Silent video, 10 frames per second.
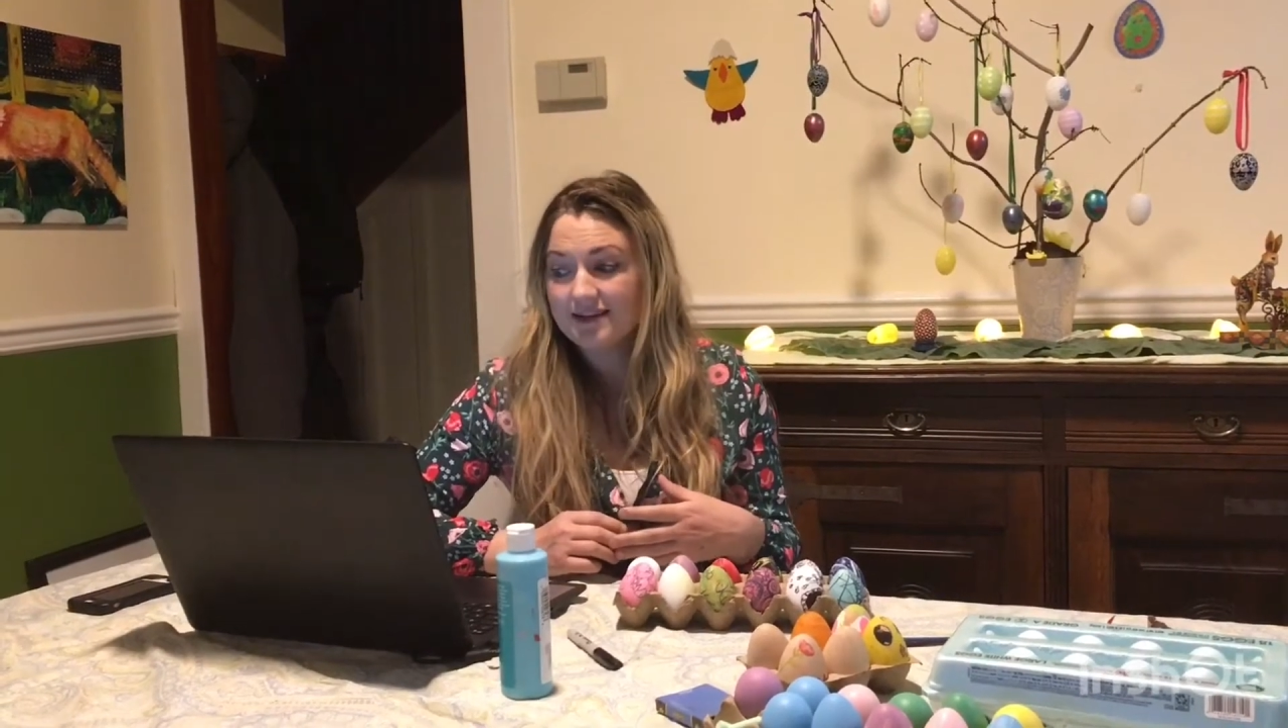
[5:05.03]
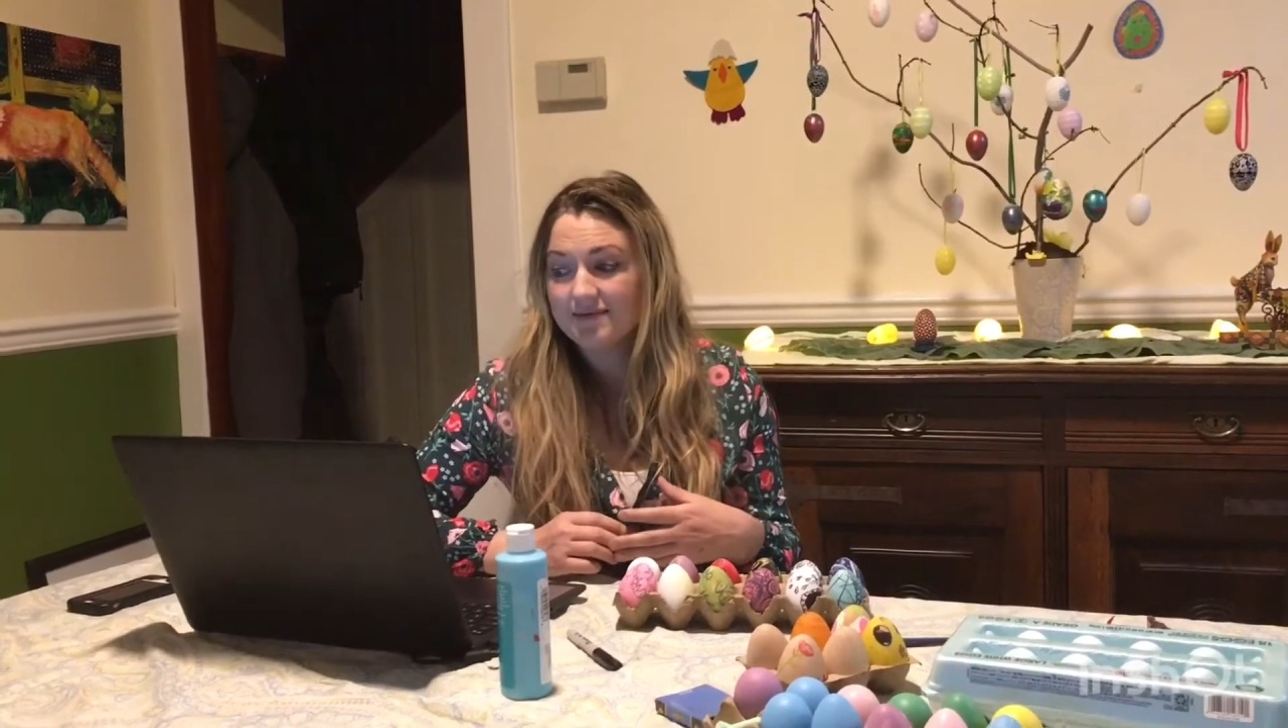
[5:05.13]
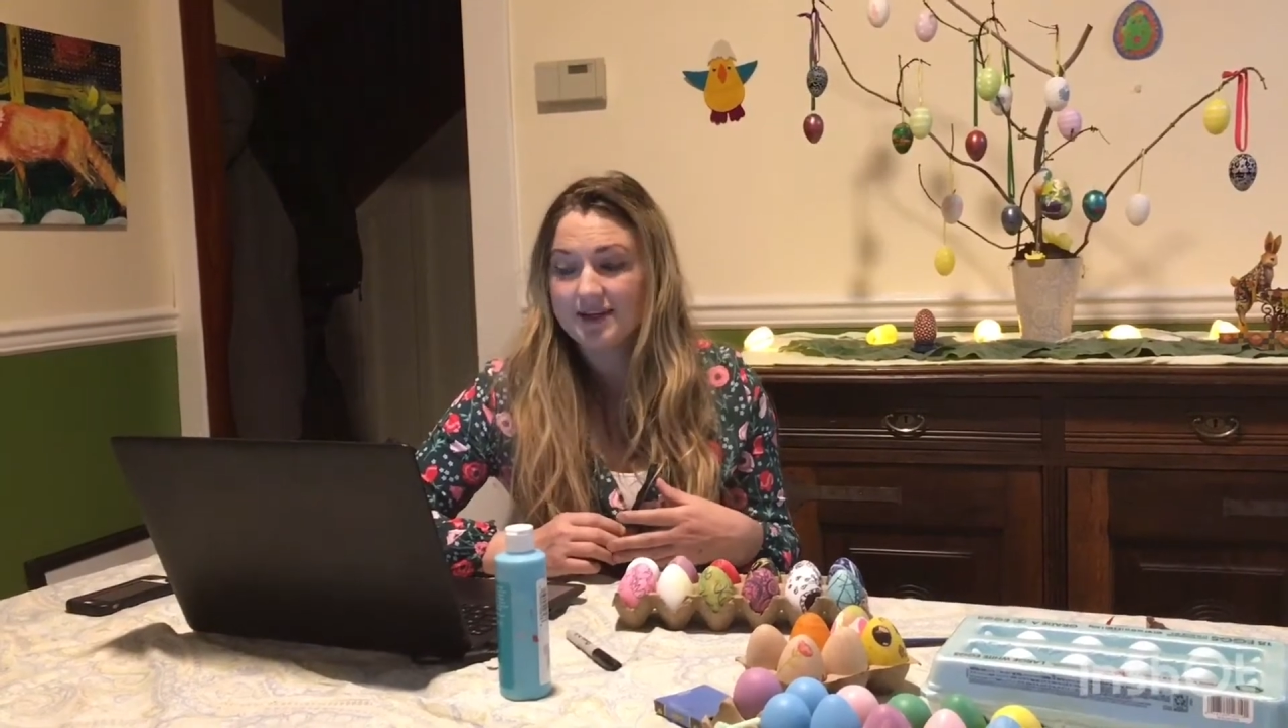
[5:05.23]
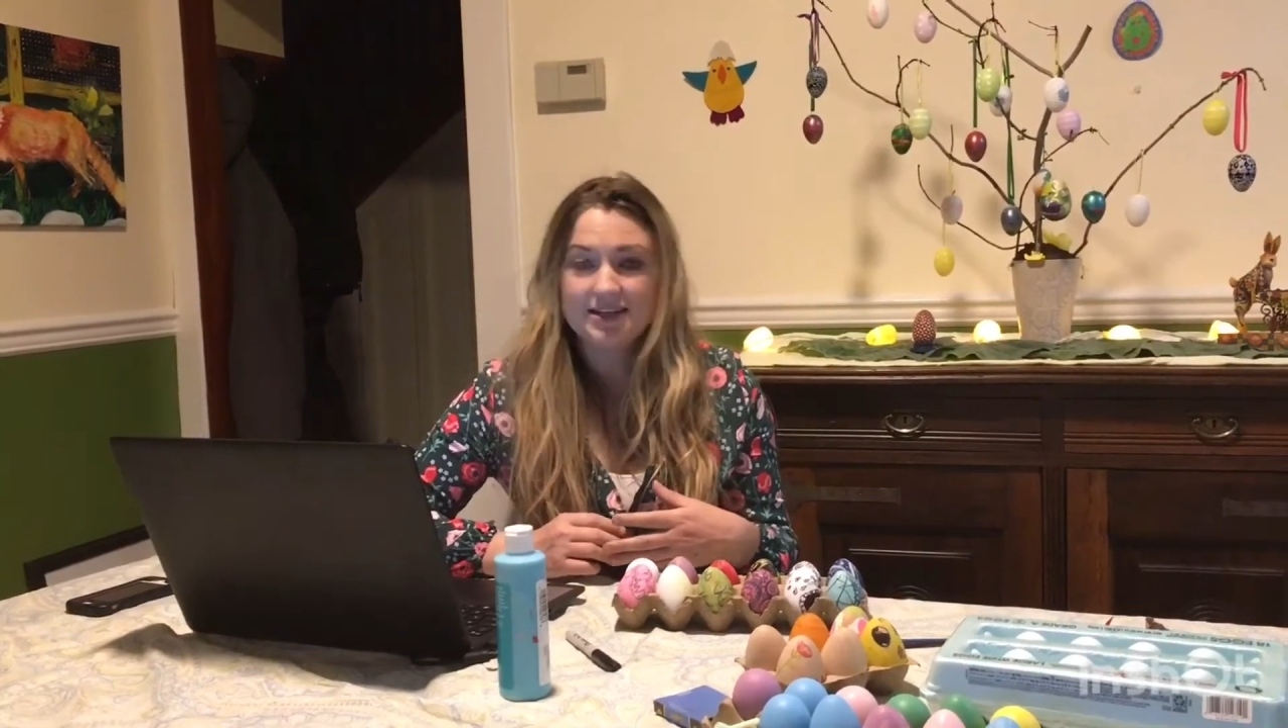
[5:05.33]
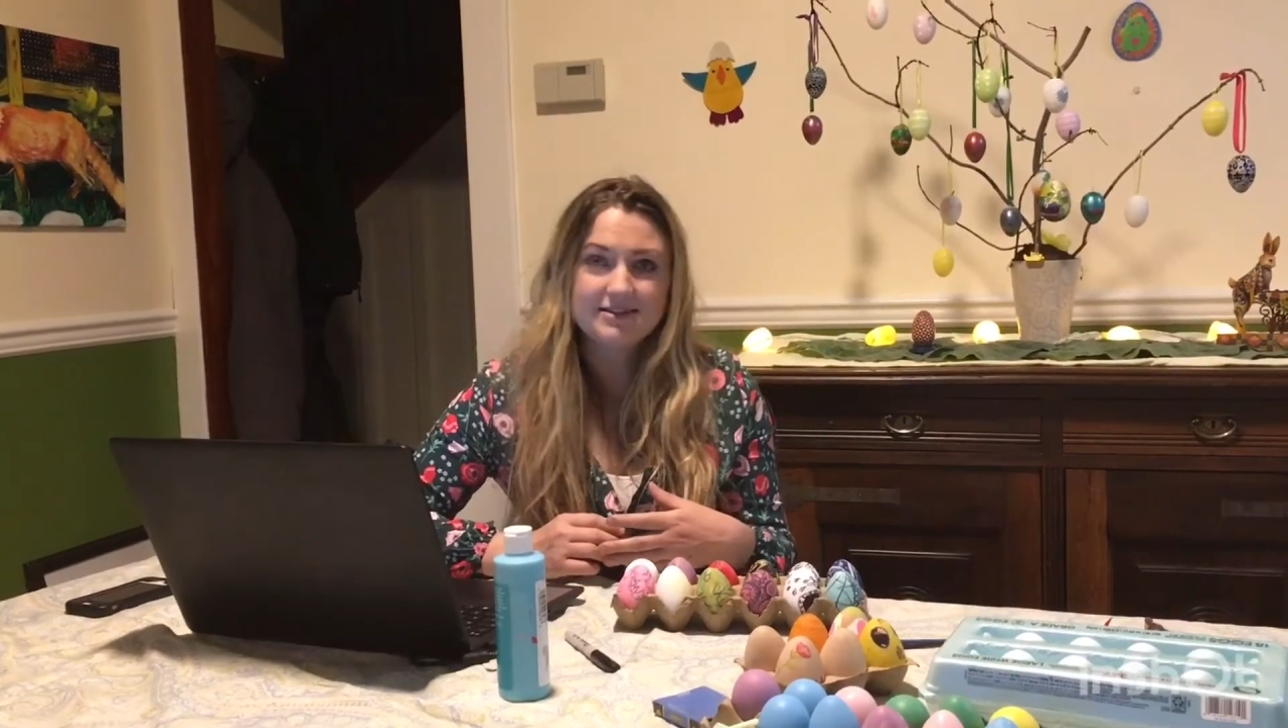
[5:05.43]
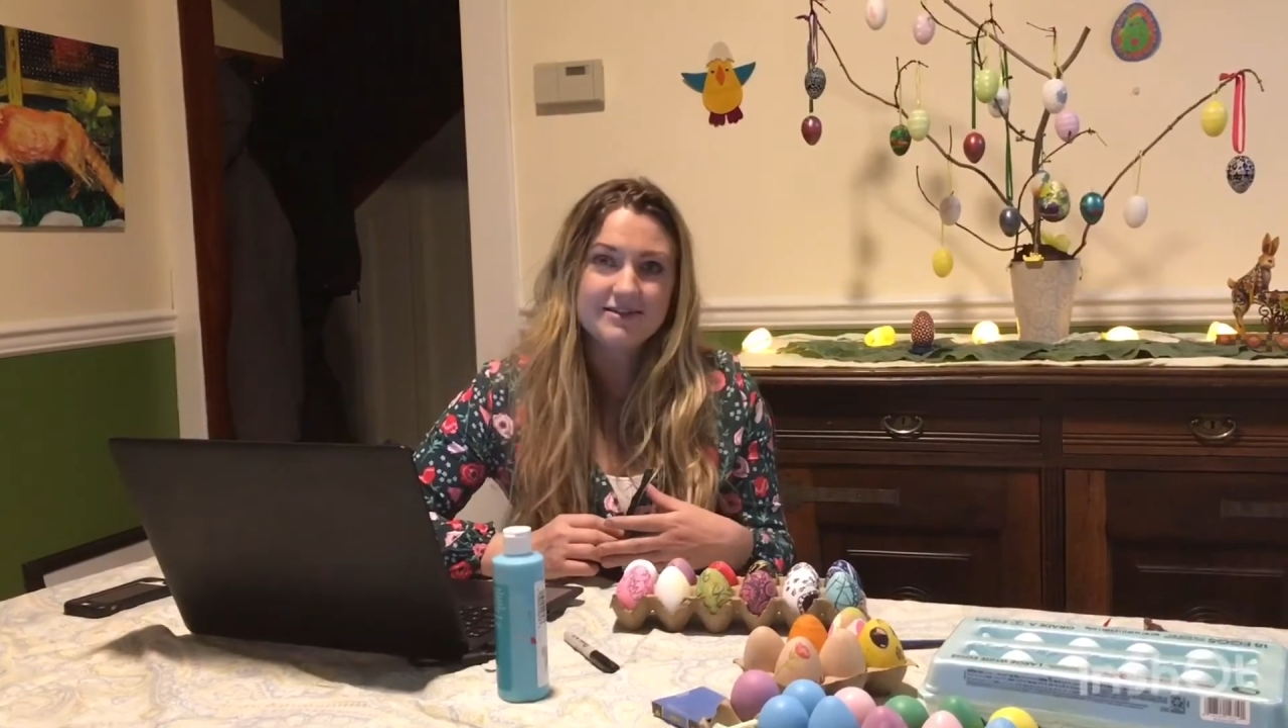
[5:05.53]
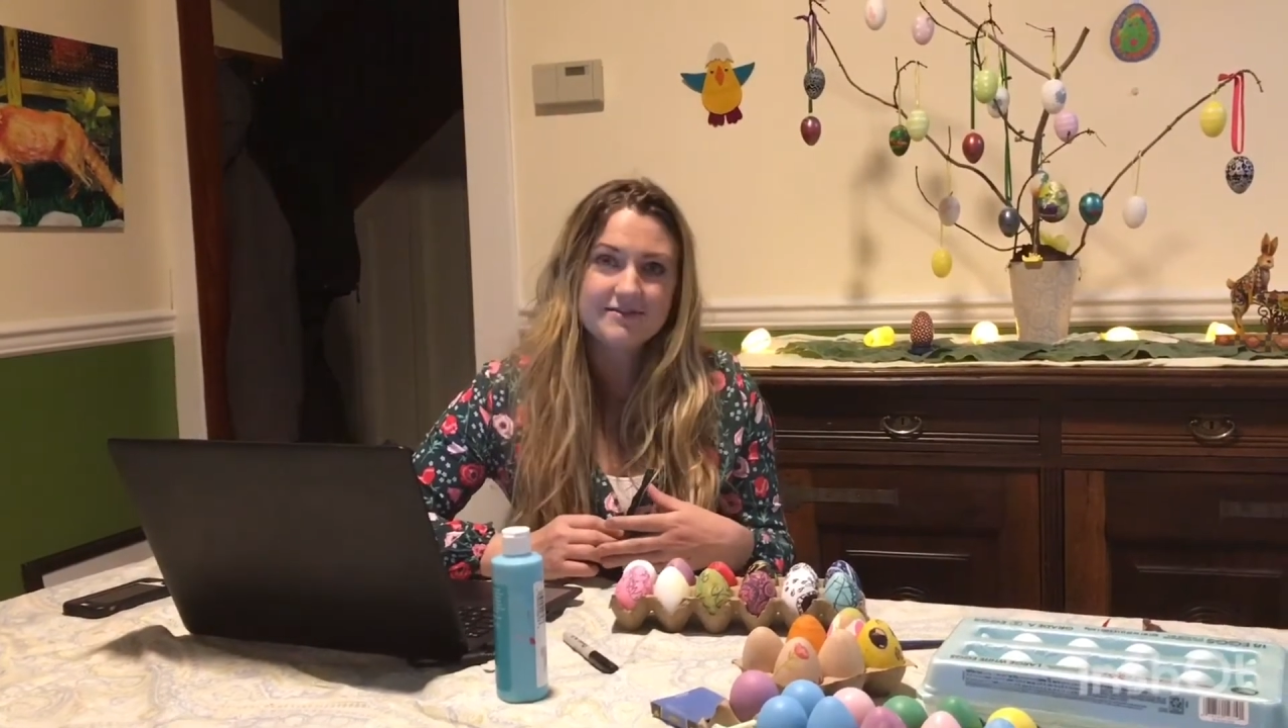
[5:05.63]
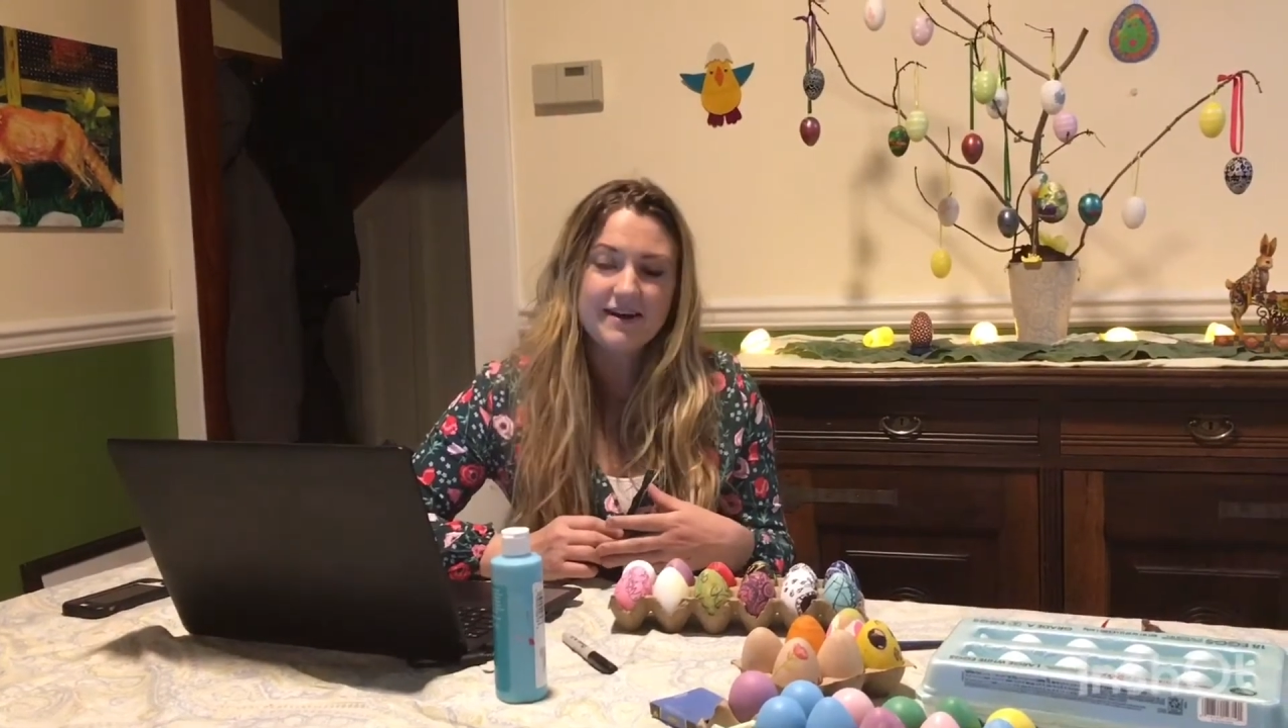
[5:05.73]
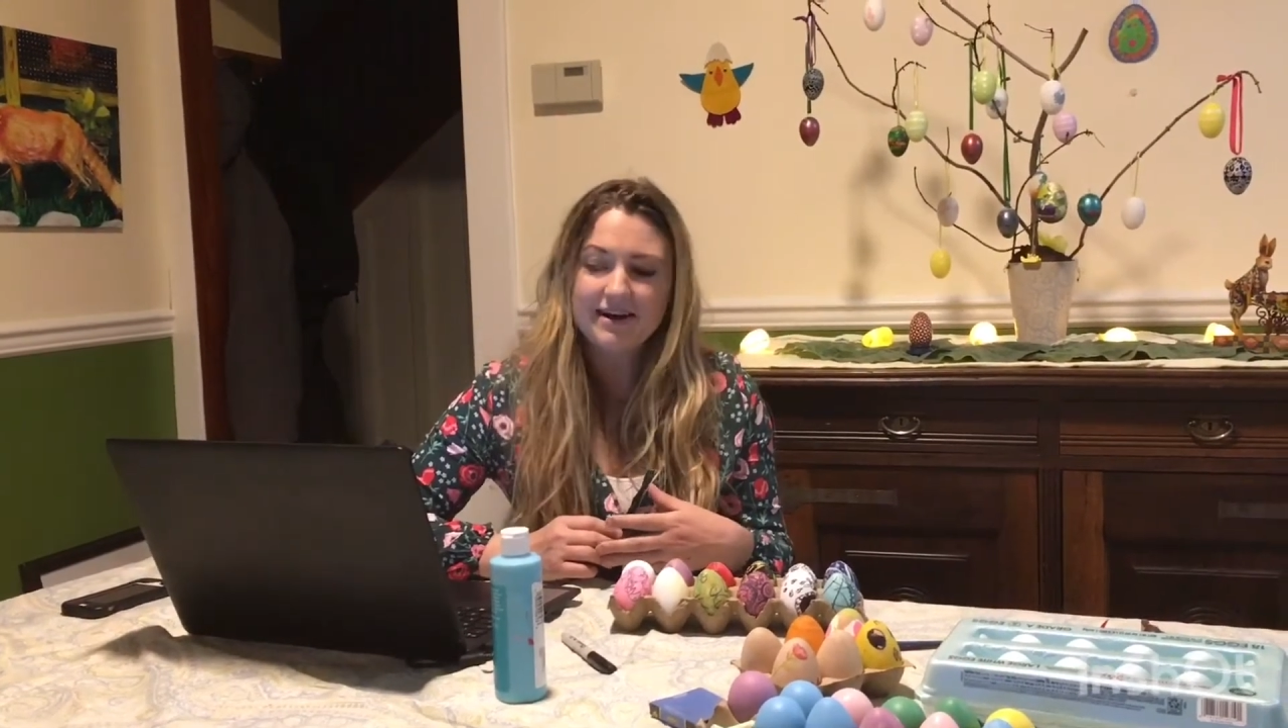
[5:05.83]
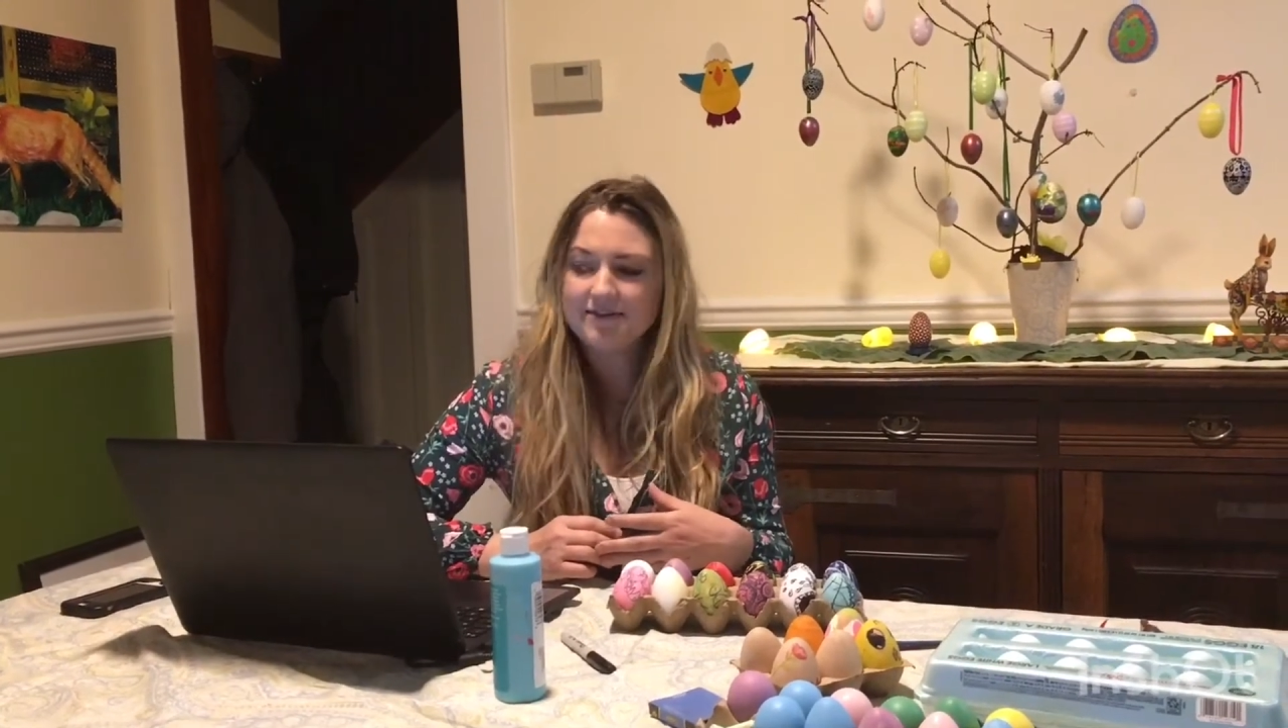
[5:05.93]
when Easter
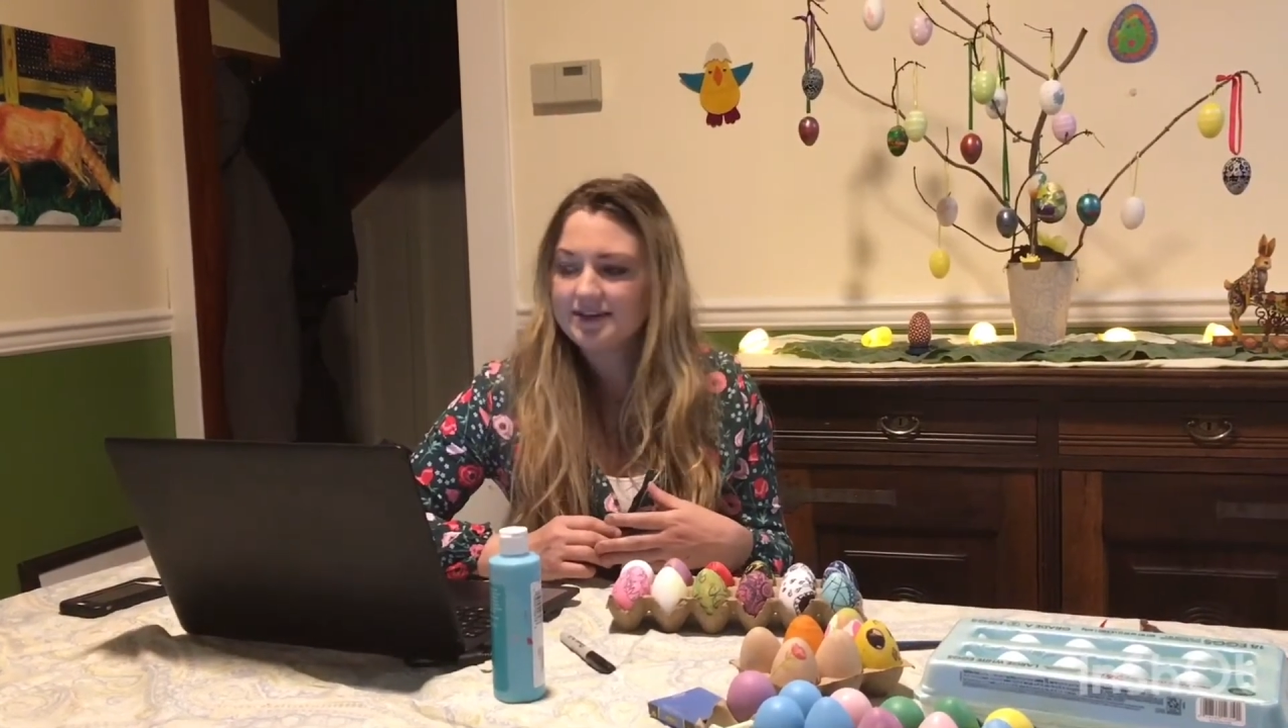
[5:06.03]
arrived.